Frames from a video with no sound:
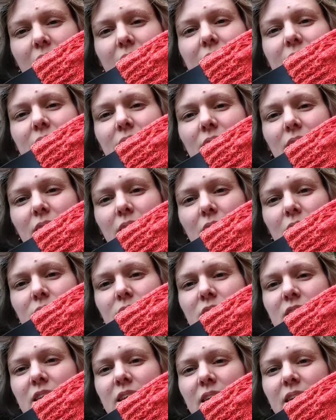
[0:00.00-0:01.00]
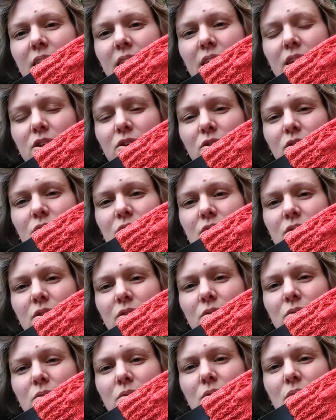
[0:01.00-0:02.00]
I love knitting it
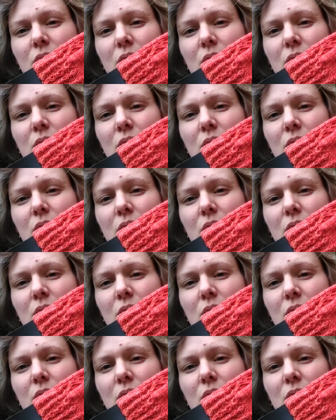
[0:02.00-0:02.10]
also.